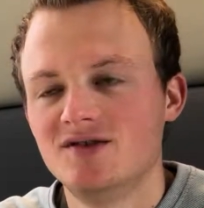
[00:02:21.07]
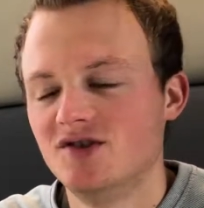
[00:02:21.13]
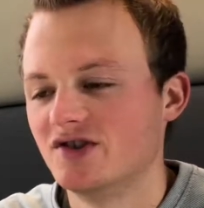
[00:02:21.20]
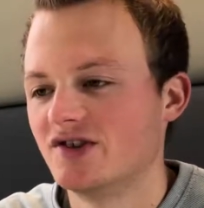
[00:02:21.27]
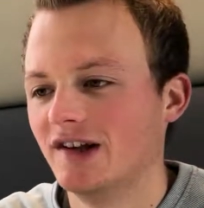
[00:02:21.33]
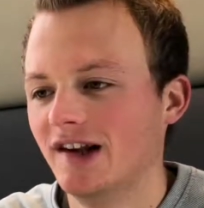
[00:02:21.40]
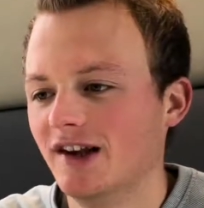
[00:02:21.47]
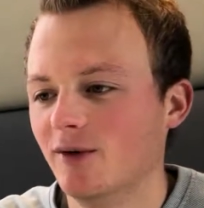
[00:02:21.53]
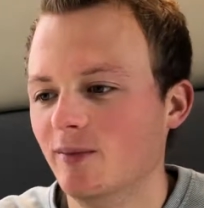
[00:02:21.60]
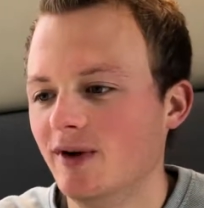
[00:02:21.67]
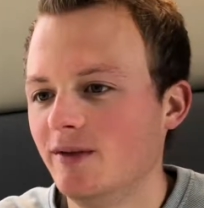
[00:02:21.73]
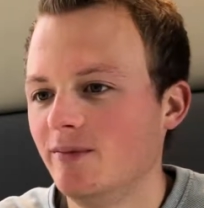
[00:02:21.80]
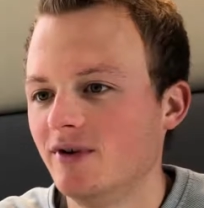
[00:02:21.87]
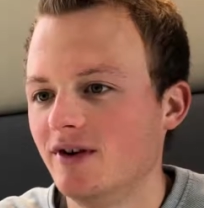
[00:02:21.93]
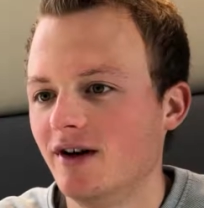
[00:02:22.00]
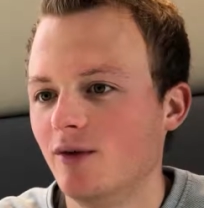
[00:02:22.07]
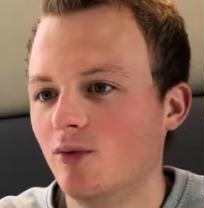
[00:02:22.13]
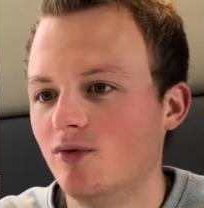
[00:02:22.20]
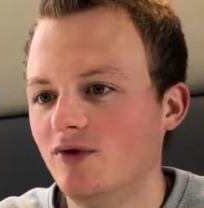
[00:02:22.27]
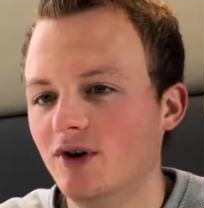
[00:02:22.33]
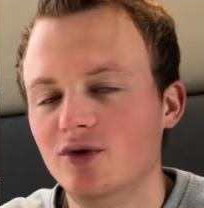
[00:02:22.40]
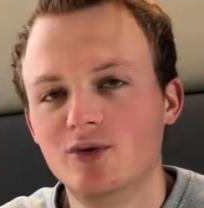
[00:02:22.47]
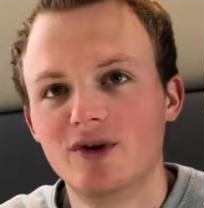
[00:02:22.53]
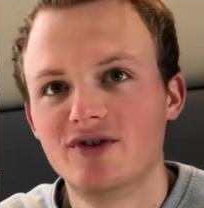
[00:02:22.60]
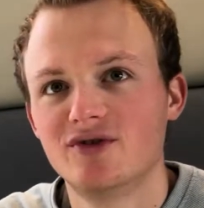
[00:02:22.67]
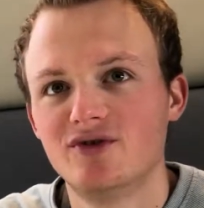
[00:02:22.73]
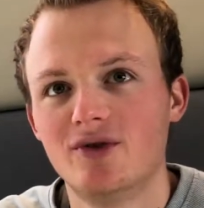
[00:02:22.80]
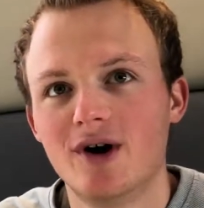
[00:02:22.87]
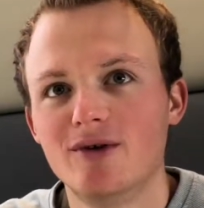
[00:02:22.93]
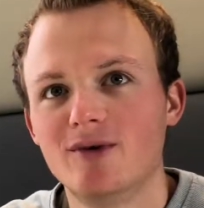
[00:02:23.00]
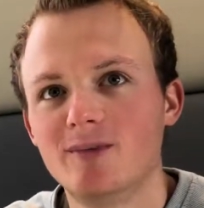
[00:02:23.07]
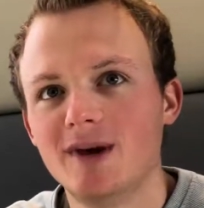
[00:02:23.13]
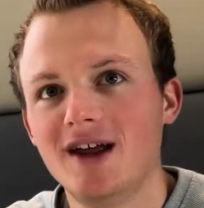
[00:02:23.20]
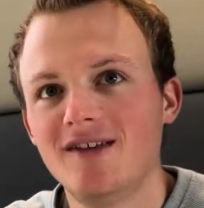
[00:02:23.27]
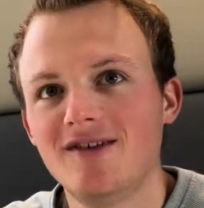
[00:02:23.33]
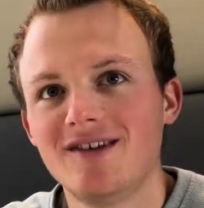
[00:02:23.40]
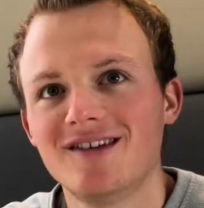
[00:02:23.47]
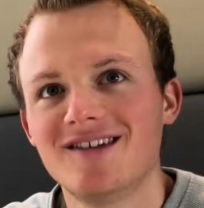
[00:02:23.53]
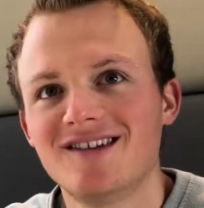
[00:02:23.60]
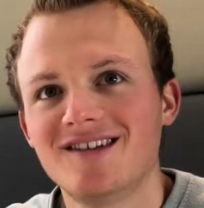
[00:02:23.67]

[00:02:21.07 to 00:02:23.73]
Just a little bit, but I don't want to drown the plant.